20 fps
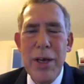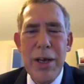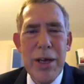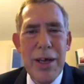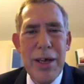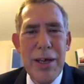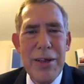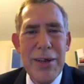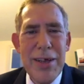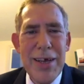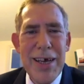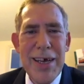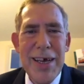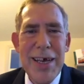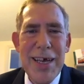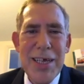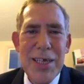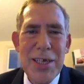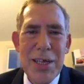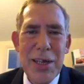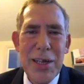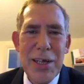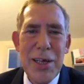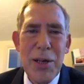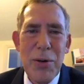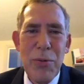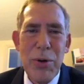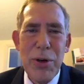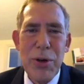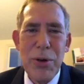and a
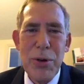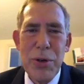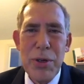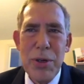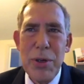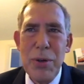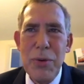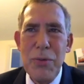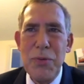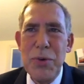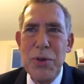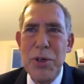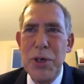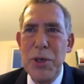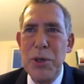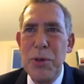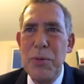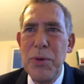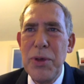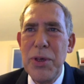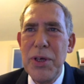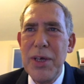hastily recorded video.